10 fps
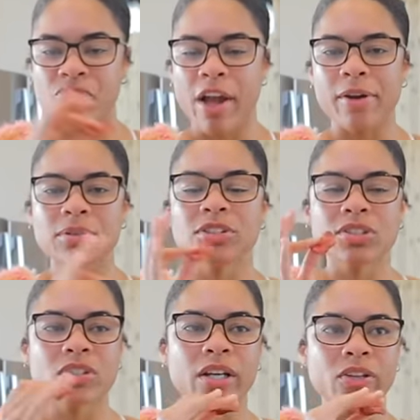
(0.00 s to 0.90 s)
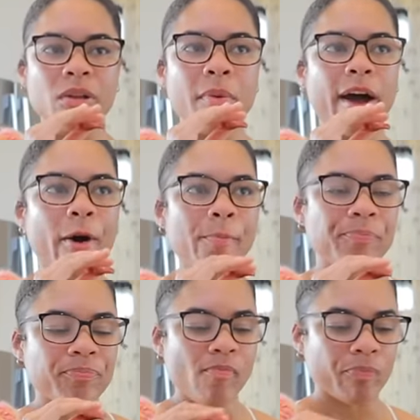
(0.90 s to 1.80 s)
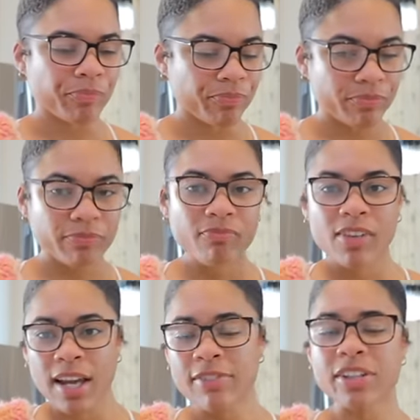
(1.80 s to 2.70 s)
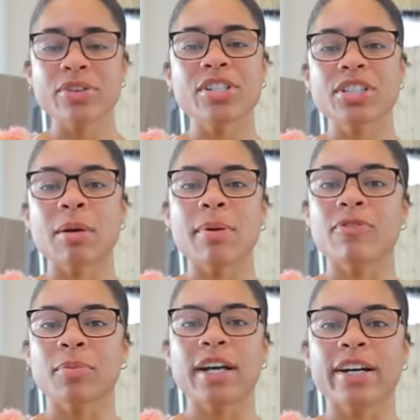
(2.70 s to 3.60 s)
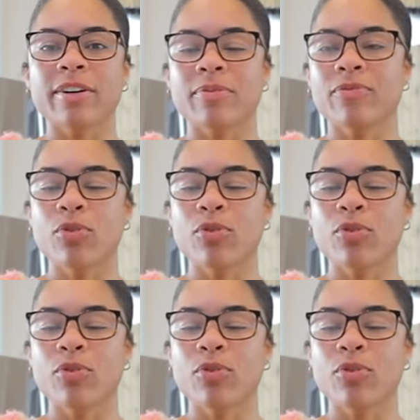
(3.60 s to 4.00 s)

I was just telling them how I've literally just come up from air